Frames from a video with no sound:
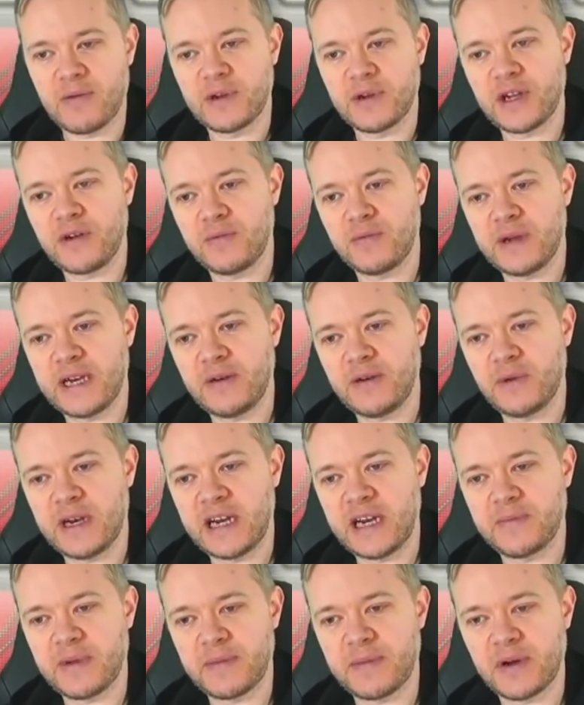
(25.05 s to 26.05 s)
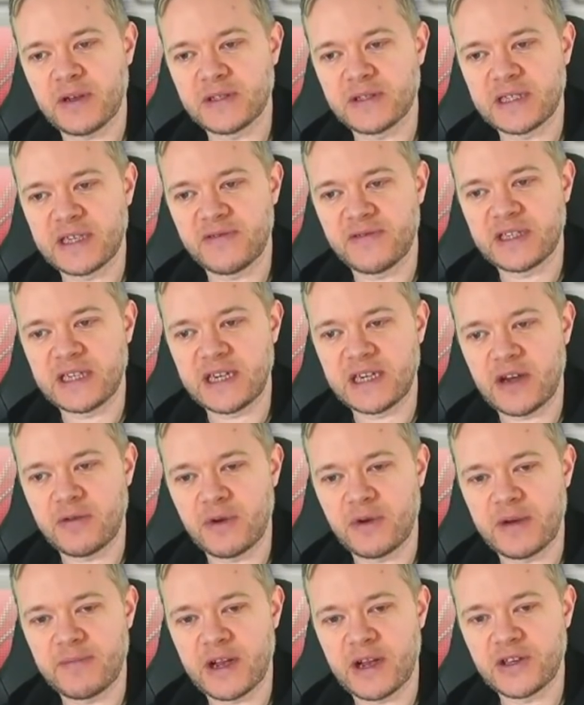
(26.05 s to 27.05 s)
We do. We need. We need a bit of positivity, don't
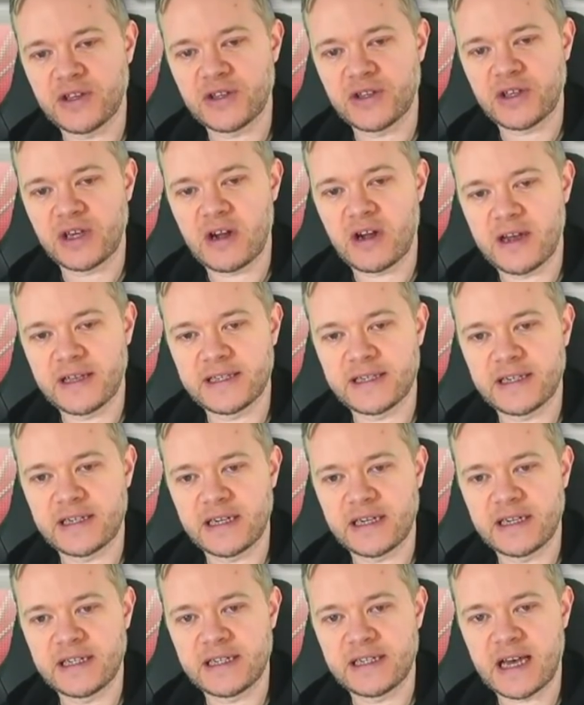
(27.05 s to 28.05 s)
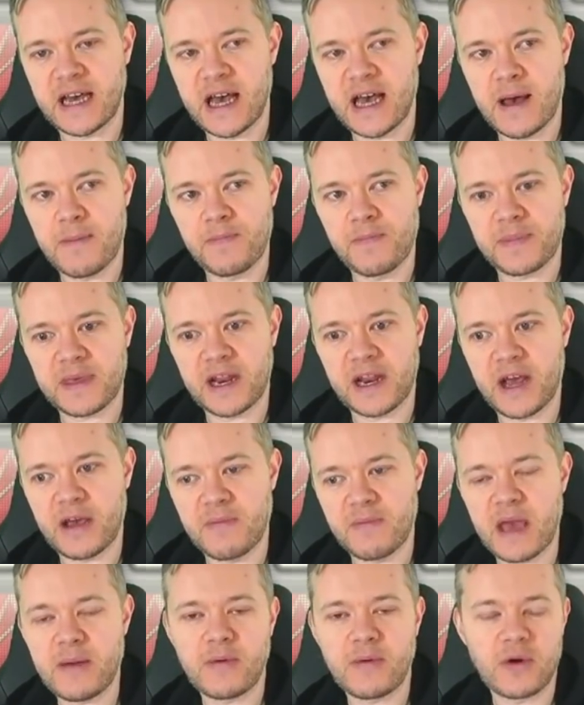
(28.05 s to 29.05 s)
we, at Manchester United? And um, you know,
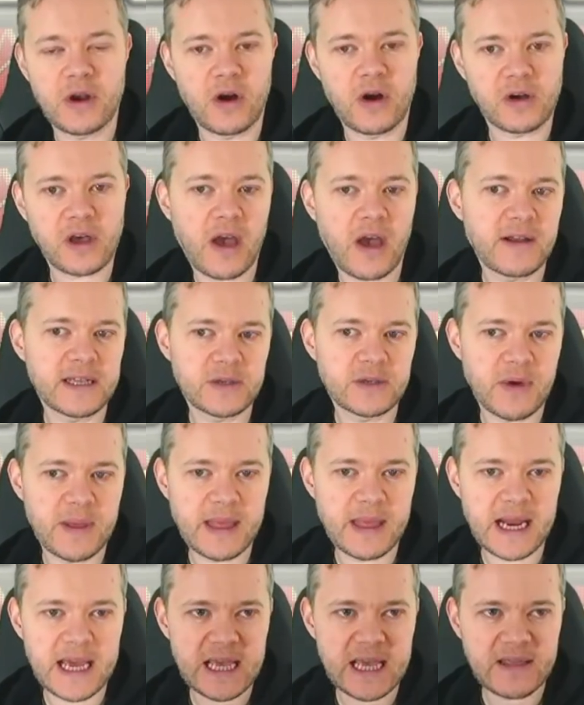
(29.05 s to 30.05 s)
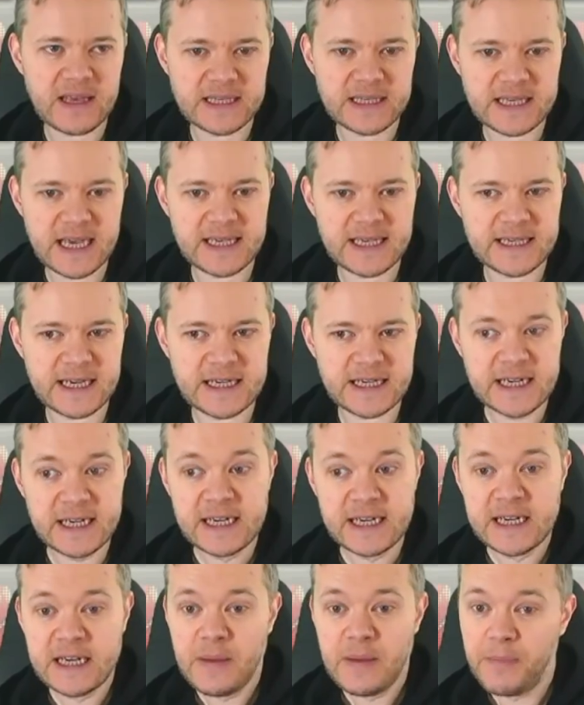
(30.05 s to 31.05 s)
maybe we're not going to win the league this season.
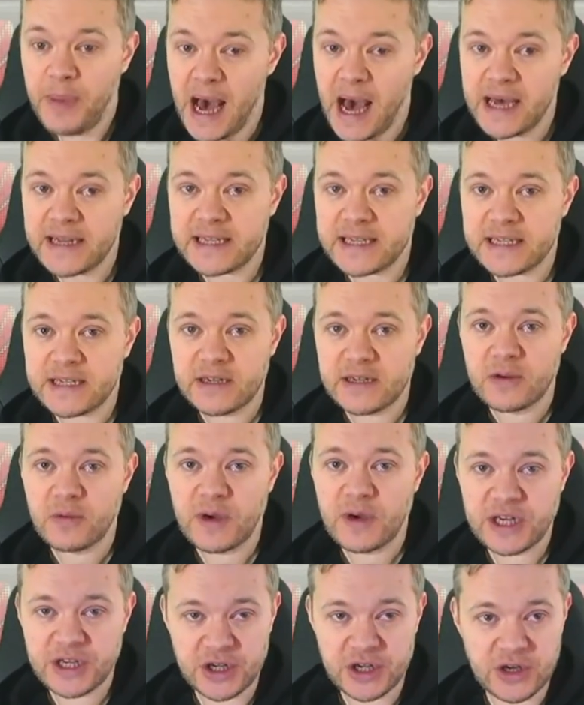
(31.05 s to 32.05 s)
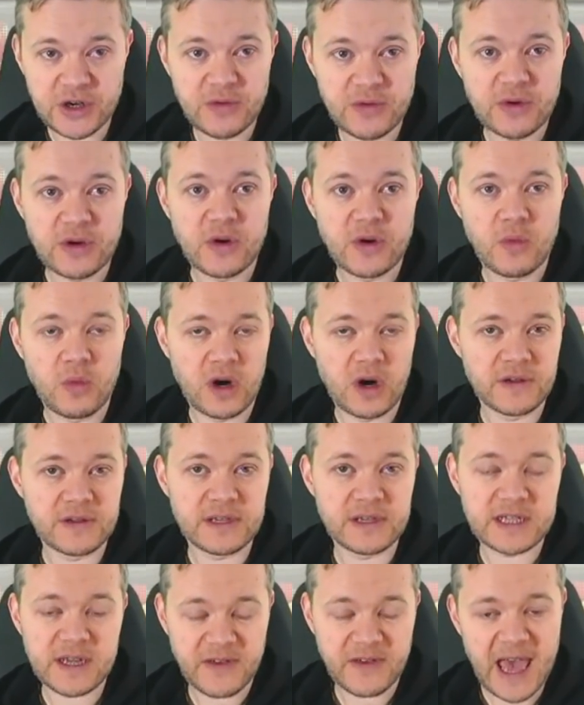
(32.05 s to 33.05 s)
But we do
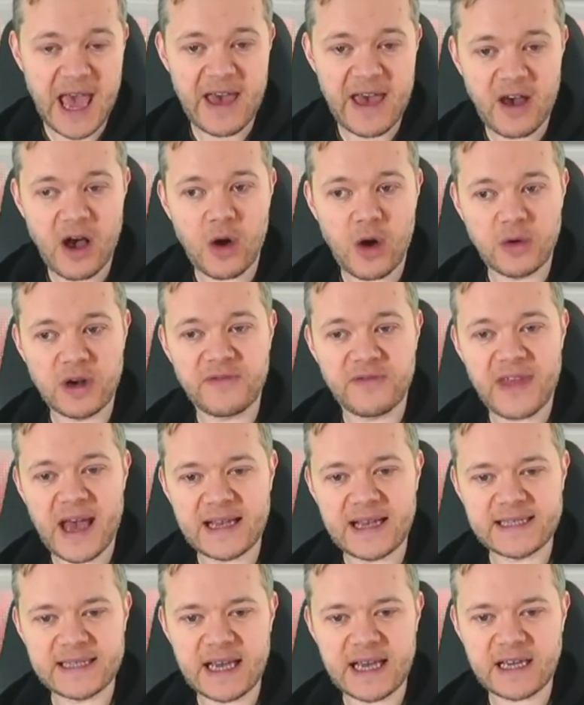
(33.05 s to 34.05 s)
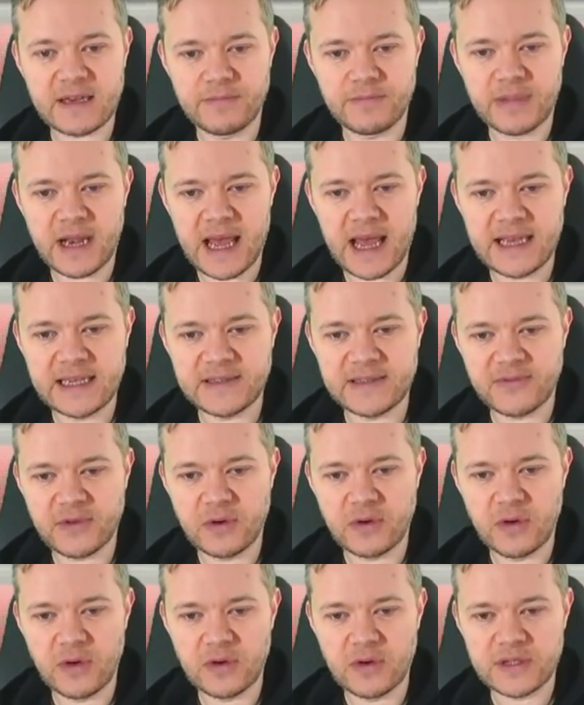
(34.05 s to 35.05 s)
want to get hold of that second place, of
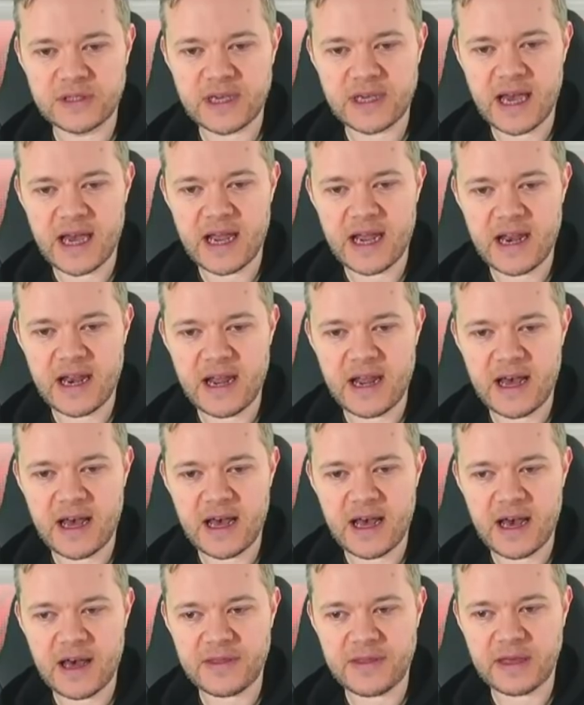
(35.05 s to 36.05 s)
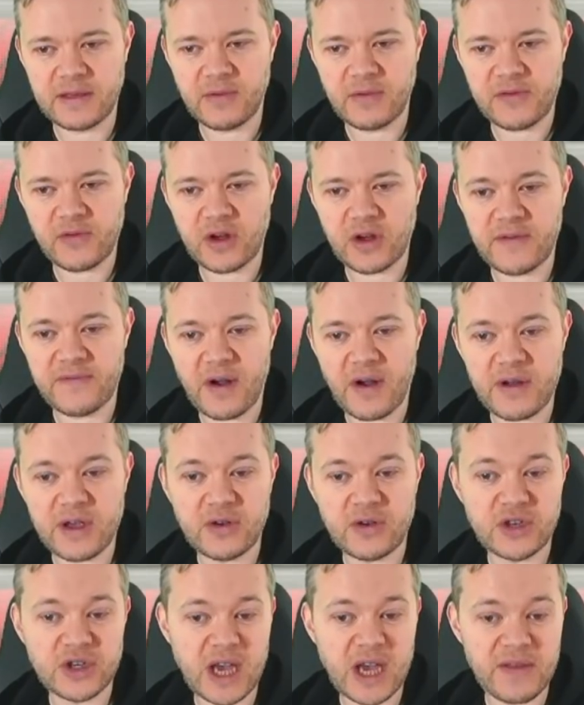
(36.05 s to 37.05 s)
course, and uh, I think we've got a very
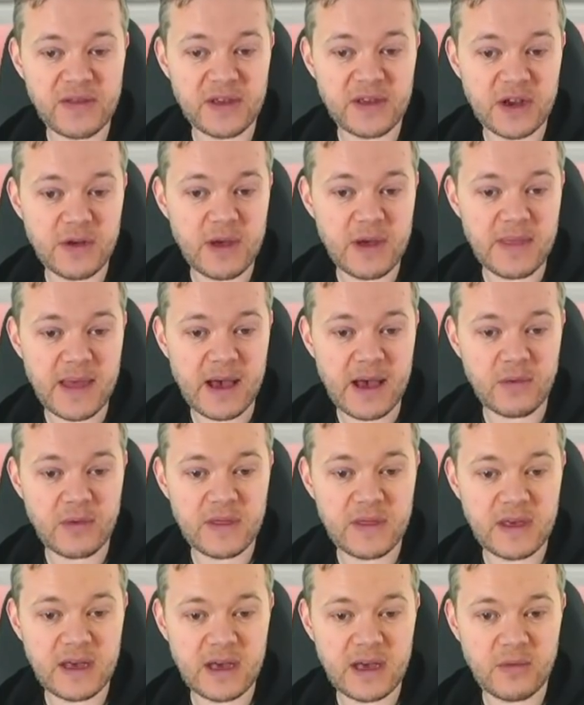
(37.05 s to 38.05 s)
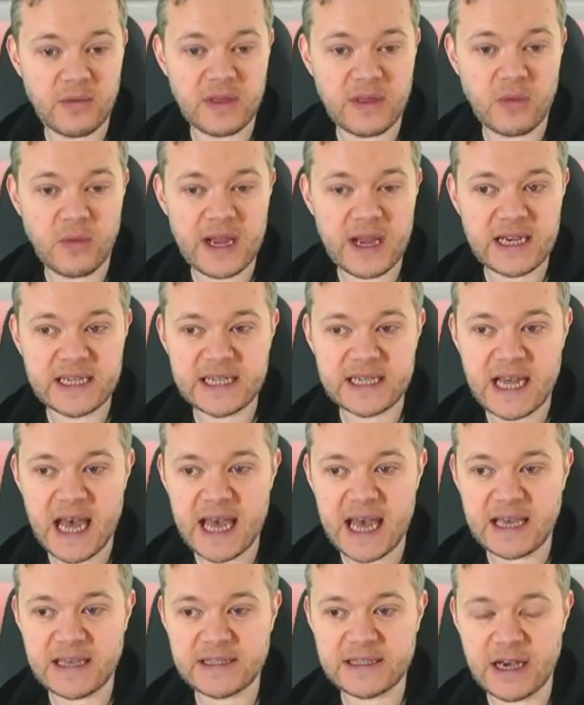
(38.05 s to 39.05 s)
good chance of doing that with a with a win
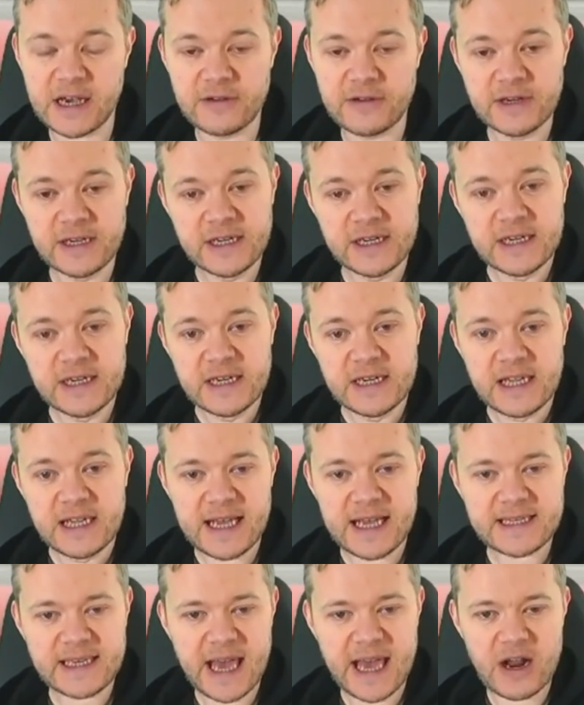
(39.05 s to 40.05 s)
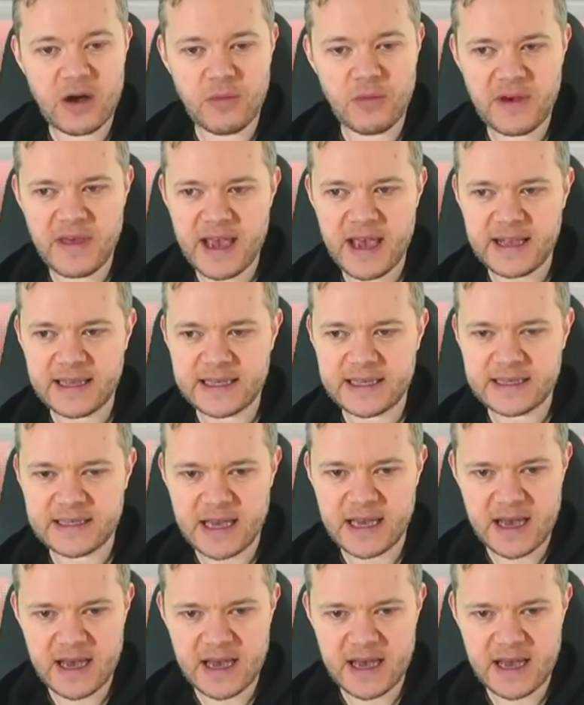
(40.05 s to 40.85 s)
today. So let's get on with it.